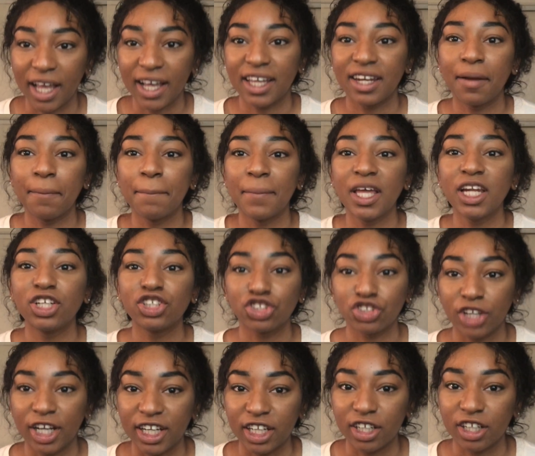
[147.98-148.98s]
Like an
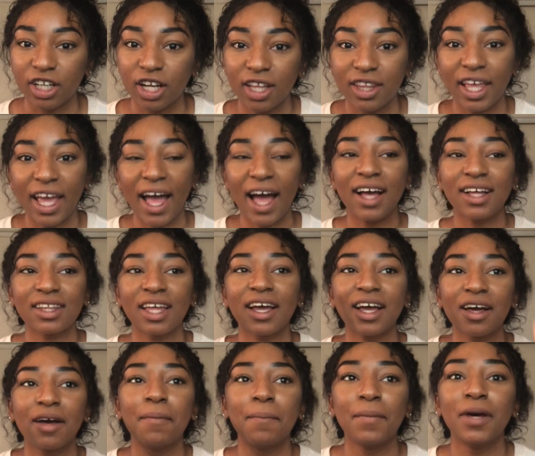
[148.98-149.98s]
administrator. They act
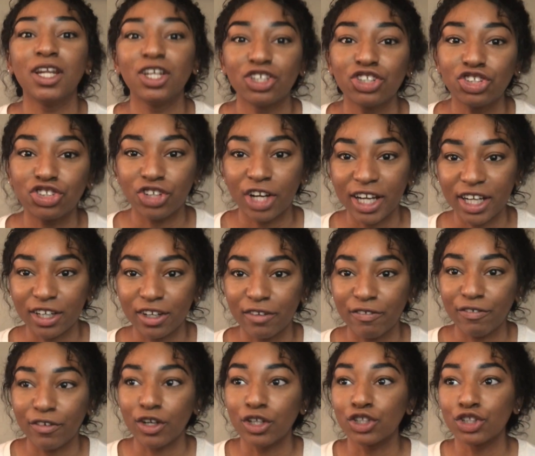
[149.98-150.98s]
like an administrator
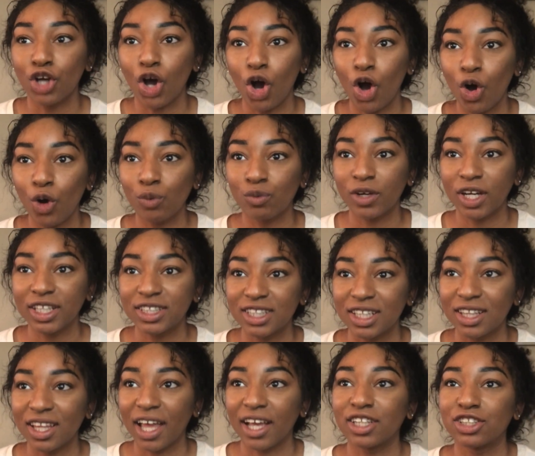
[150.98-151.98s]
for no
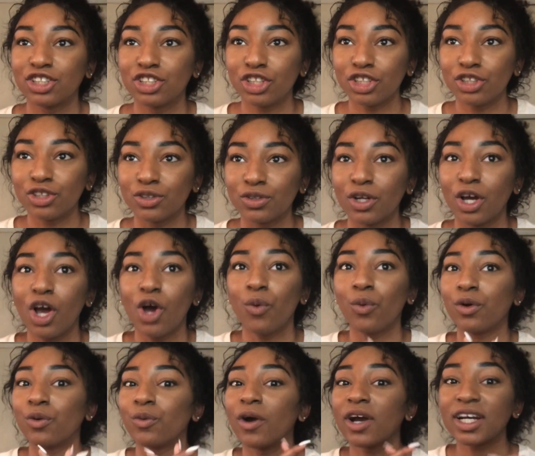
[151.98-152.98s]
reason. Like, dude,
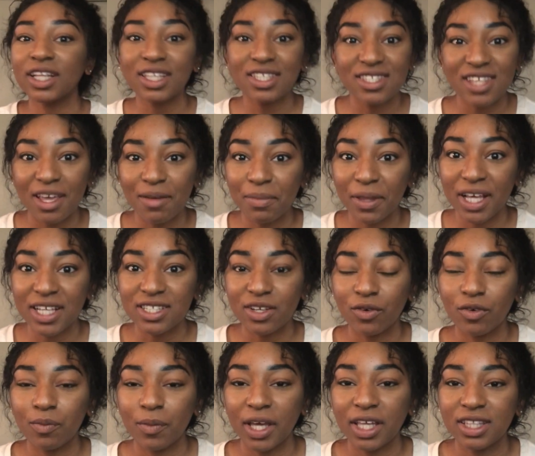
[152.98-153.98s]
we work at the same place
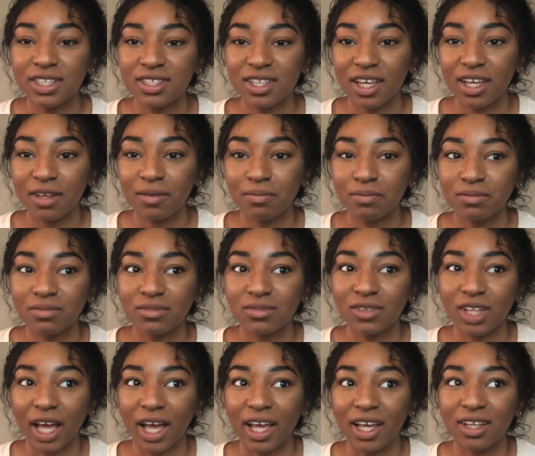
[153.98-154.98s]
and we make the same,
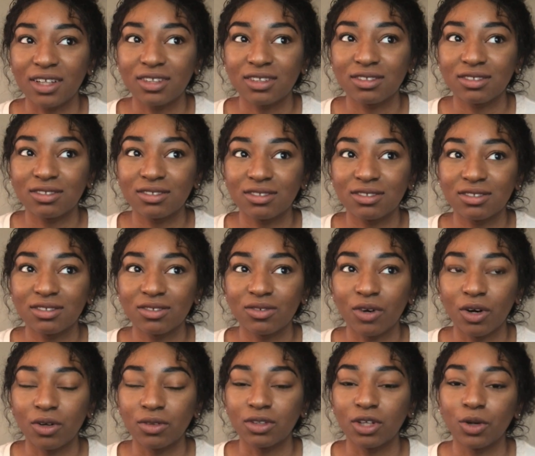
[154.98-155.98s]
like,
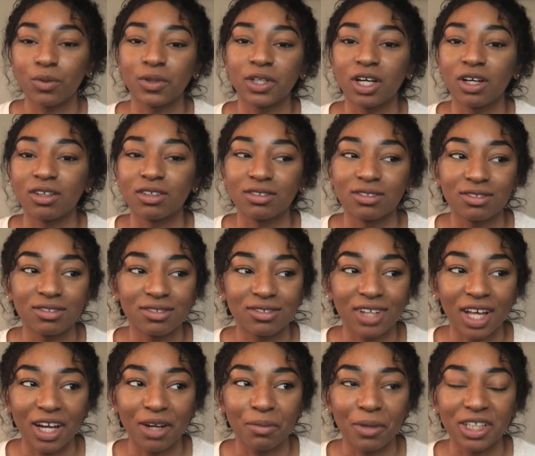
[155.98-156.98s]
well, no, we don't.
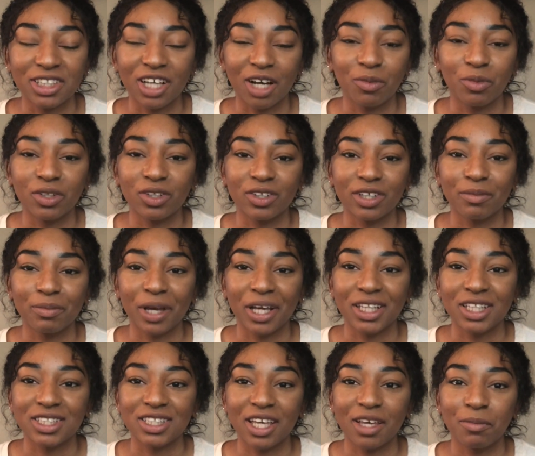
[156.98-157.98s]
Not at my job. We don't get
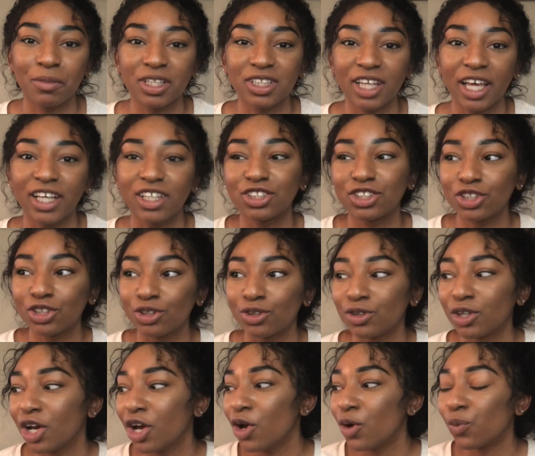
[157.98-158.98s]
paid the same. But it's like,
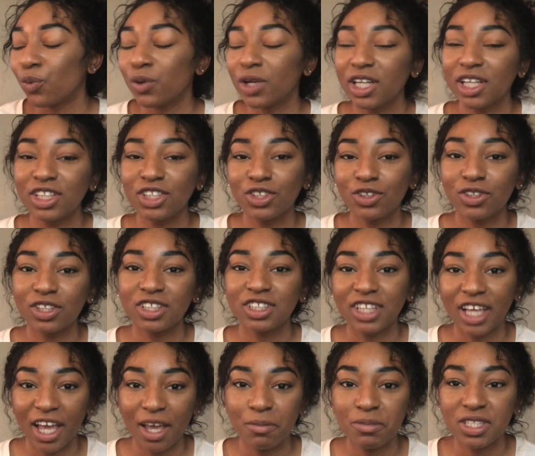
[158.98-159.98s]
dude, we do the
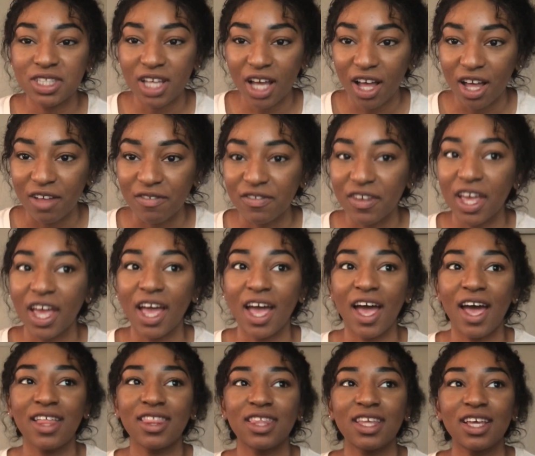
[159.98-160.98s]
same stuff.
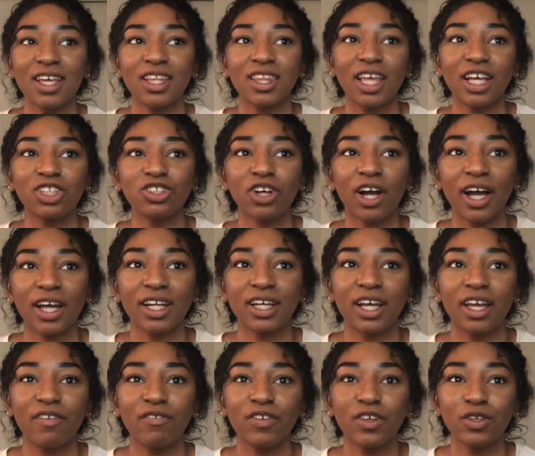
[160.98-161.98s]
And then they try
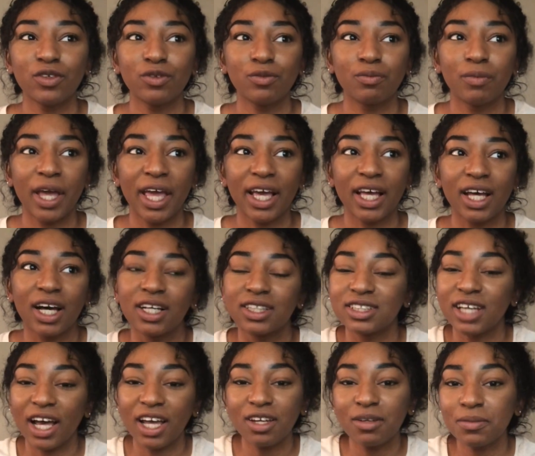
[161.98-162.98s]
to, if you make a
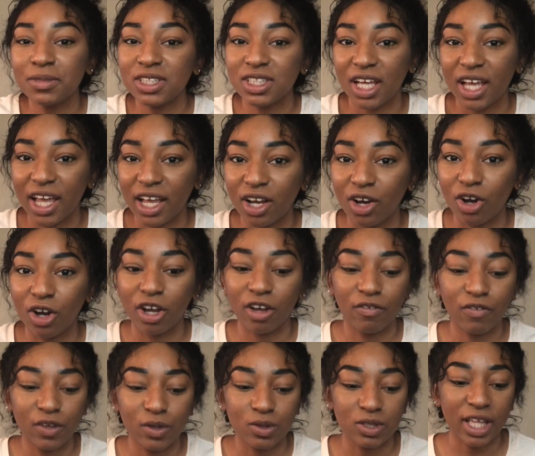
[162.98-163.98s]
tiny mistake or
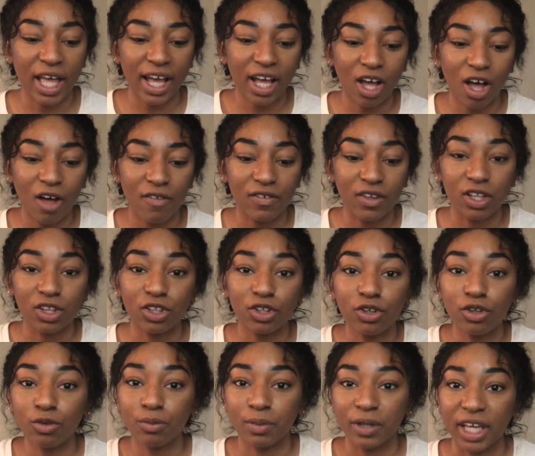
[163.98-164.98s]
if you slack off a
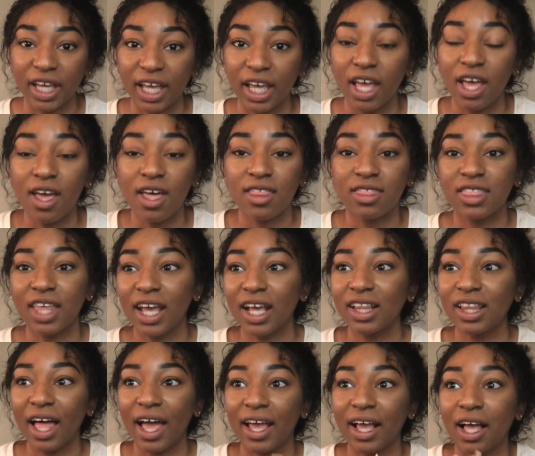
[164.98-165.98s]
little bit,
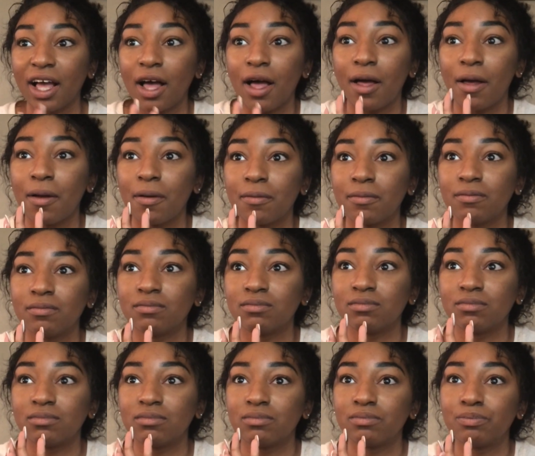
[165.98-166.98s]
they like
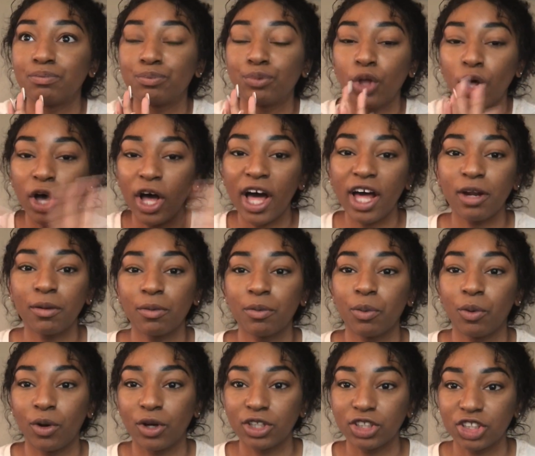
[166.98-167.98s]
blow it out of
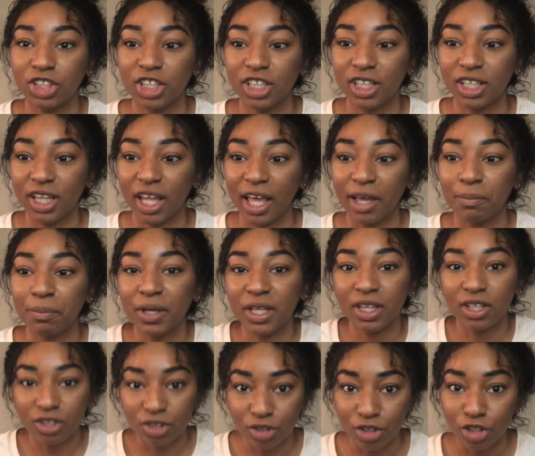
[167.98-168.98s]
proportion and like
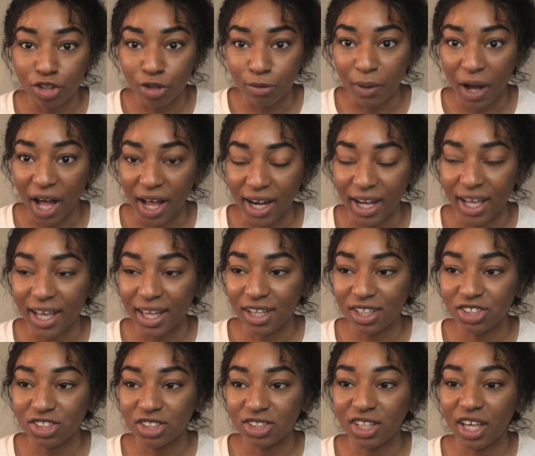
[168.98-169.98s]
belittle you about it. And
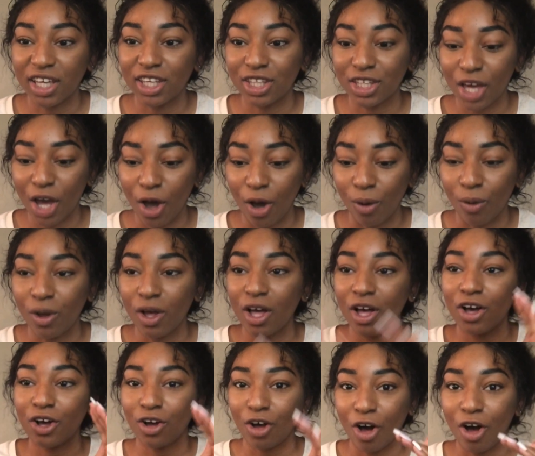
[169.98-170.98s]
it's just like, yo,
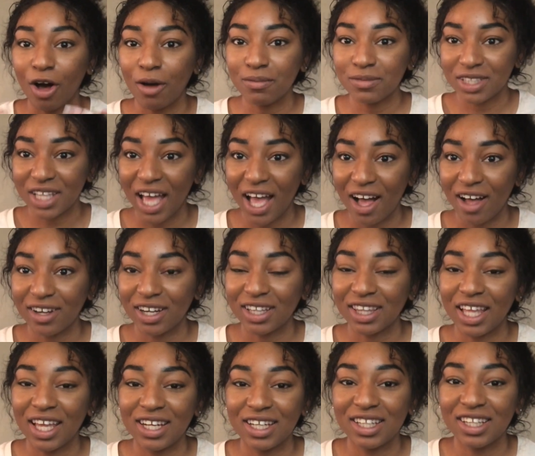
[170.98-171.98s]
calm down.
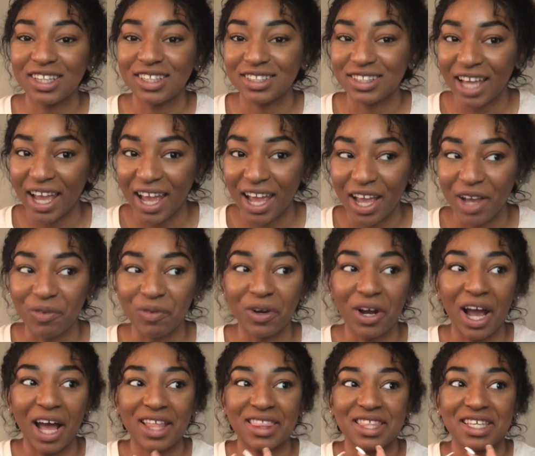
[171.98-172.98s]
At the end of the day,
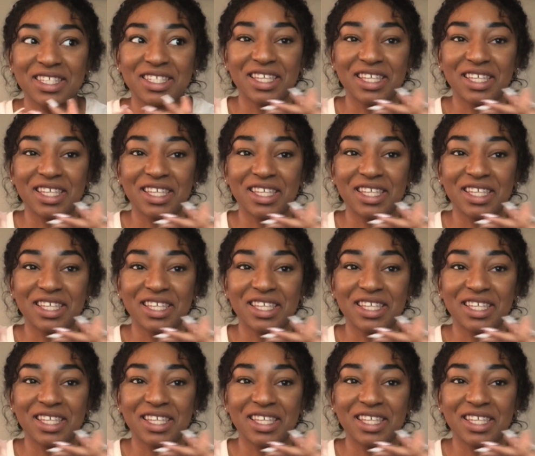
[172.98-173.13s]
we're at the